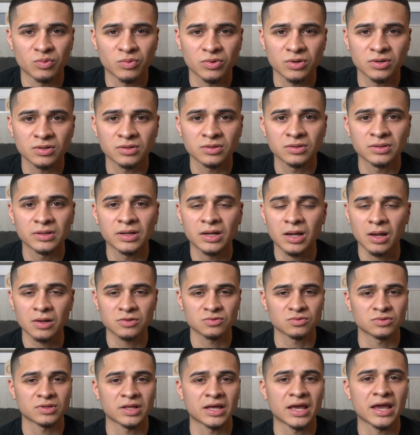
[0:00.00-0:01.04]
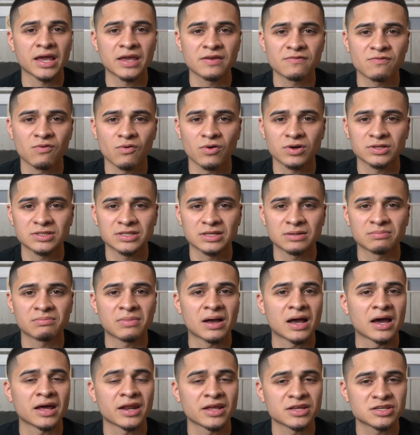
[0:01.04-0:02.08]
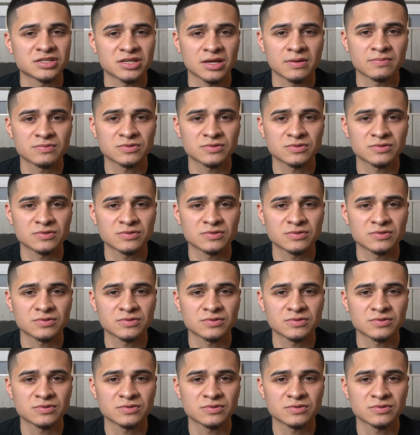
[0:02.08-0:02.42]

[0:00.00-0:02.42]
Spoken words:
world. It comes with the A14 Bionic chip,